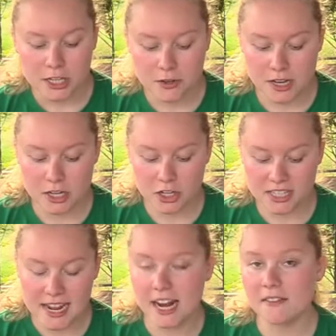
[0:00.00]
you can just
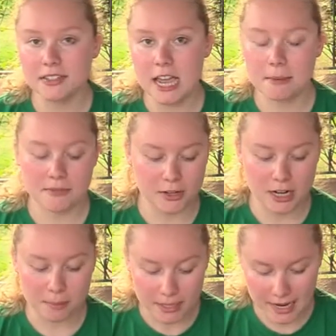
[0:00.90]
take off the tape if you're
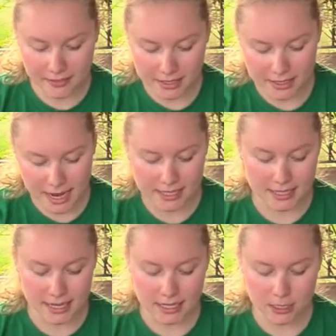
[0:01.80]
going to plant this as it
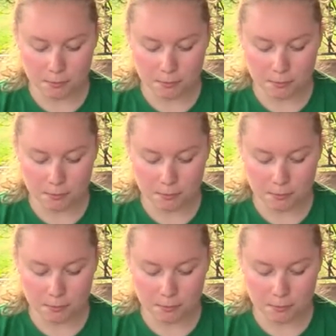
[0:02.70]
is.